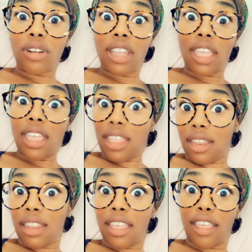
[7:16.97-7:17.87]

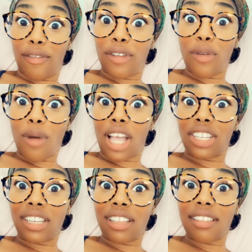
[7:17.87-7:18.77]
And if you're
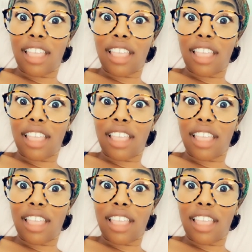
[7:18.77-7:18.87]
watching this